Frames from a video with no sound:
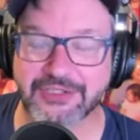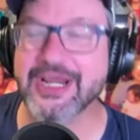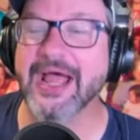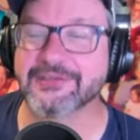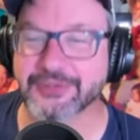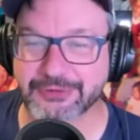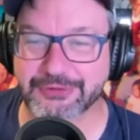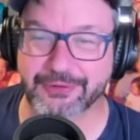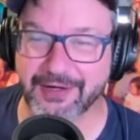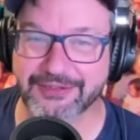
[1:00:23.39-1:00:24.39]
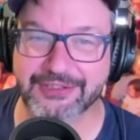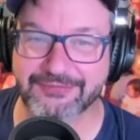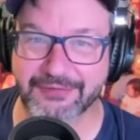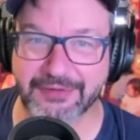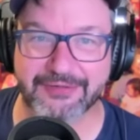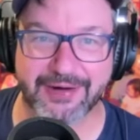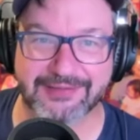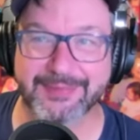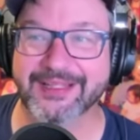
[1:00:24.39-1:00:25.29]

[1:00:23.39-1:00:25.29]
She has her shirt on. She's fully dressed, yes.